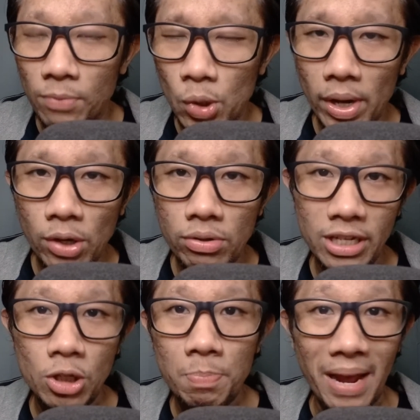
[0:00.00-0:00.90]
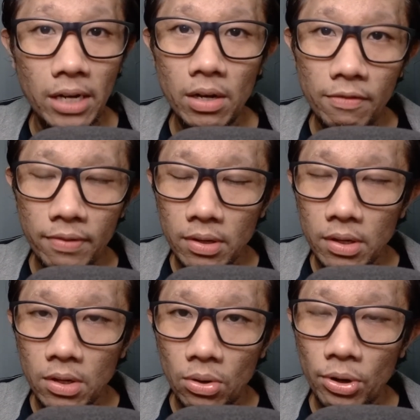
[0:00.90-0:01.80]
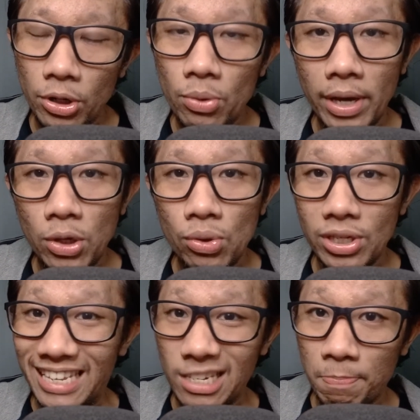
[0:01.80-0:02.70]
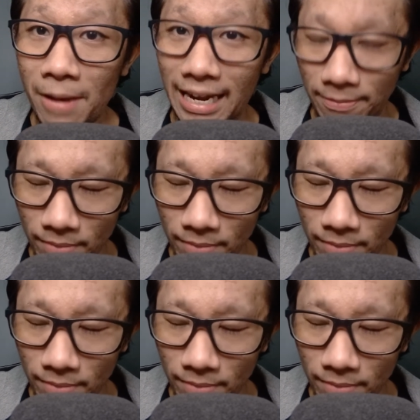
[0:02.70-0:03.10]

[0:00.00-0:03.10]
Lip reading: Do I use in spite of or do I use despite?